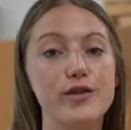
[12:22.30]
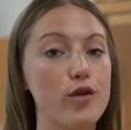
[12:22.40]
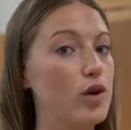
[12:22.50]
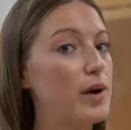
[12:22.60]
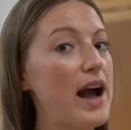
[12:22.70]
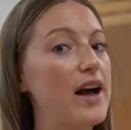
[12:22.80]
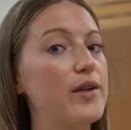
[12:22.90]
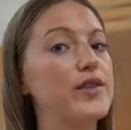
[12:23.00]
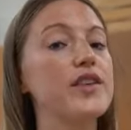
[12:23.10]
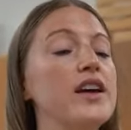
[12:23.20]
4
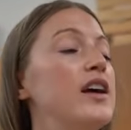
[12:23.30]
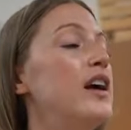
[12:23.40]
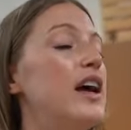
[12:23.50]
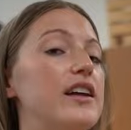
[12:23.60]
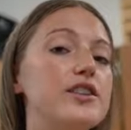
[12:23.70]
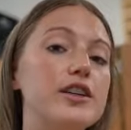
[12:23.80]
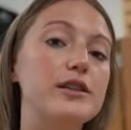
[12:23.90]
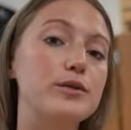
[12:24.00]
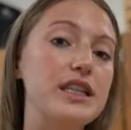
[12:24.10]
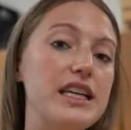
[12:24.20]
rounds, and
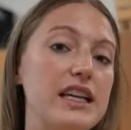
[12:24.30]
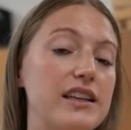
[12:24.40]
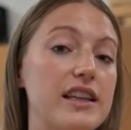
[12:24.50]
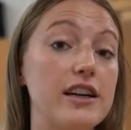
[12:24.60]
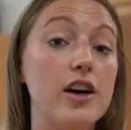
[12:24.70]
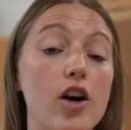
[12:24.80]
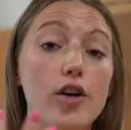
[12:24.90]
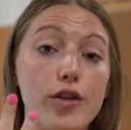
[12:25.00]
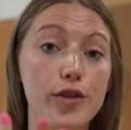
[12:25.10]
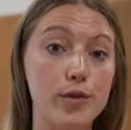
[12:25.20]
during reading, there
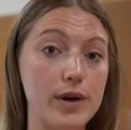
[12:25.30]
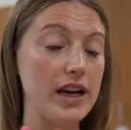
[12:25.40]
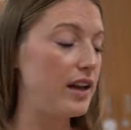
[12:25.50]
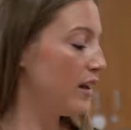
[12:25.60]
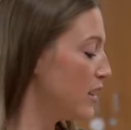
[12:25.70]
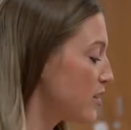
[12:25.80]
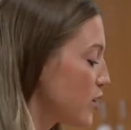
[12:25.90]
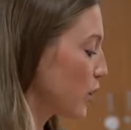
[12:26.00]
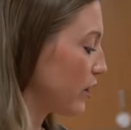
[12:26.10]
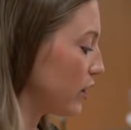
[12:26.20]
are 3.
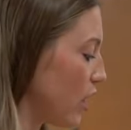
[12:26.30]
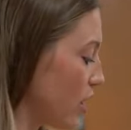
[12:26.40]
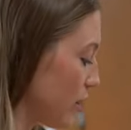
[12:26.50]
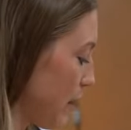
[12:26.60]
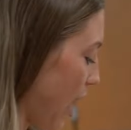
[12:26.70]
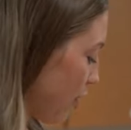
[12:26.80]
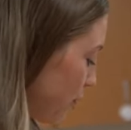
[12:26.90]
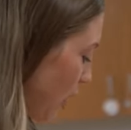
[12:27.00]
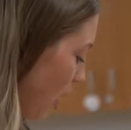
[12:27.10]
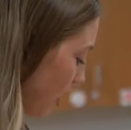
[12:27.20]
So we have a longer math
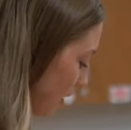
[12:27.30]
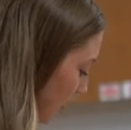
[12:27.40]
block,